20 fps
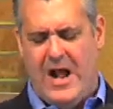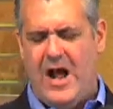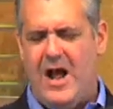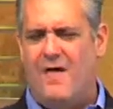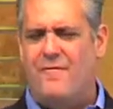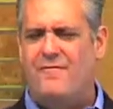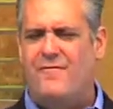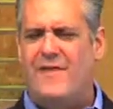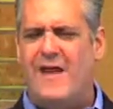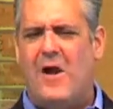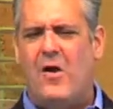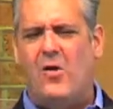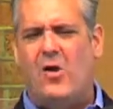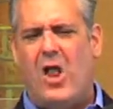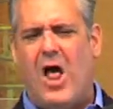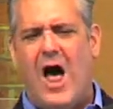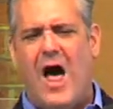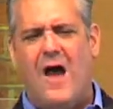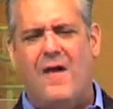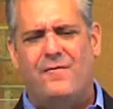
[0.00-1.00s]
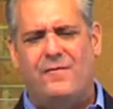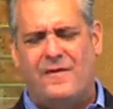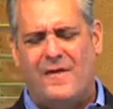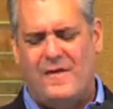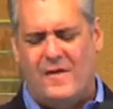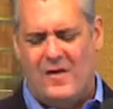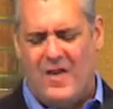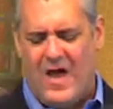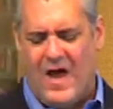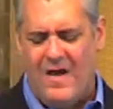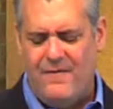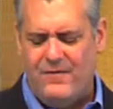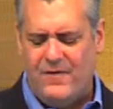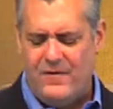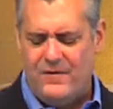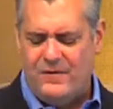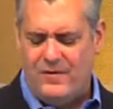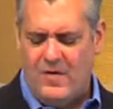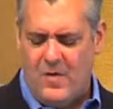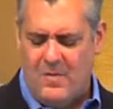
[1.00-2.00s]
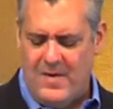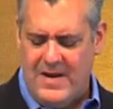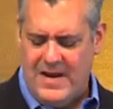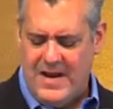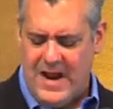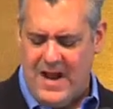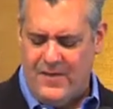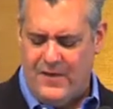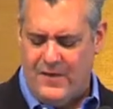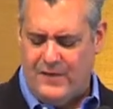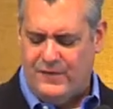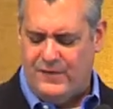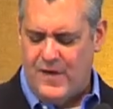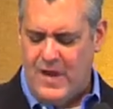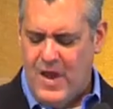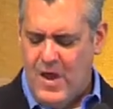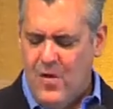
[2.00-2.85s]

of their lives and the lives of so many others